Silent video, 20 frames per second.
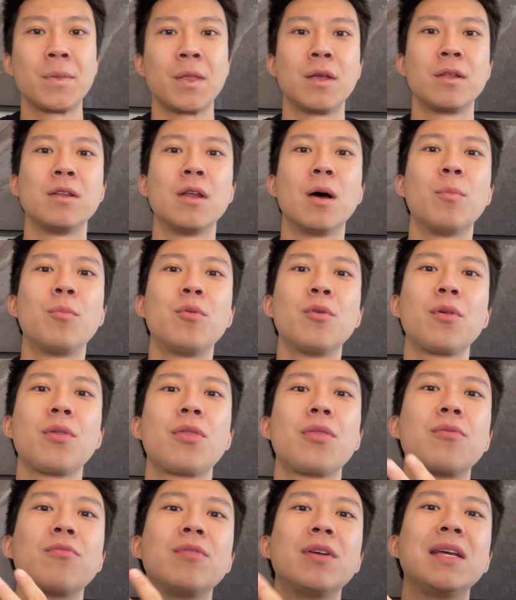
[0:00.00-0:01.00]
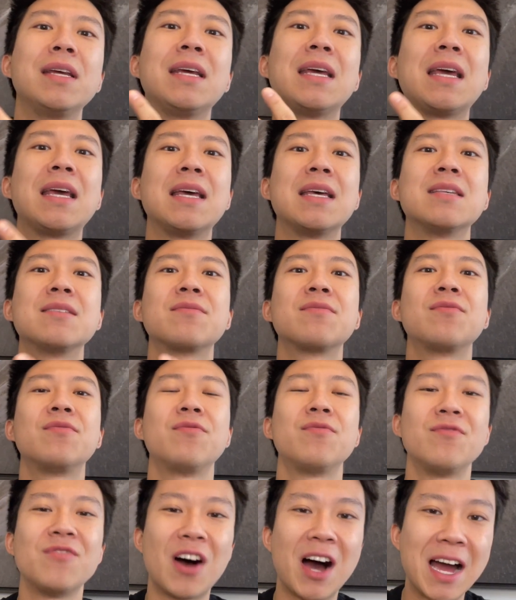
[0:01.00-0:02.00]
Number 3 is
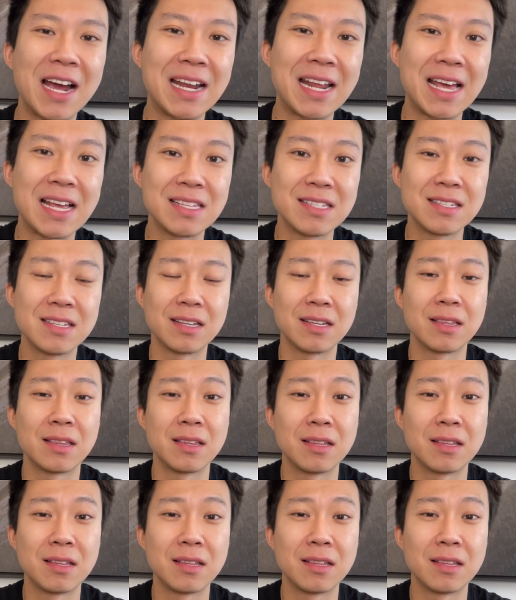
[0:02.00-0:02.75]
financing.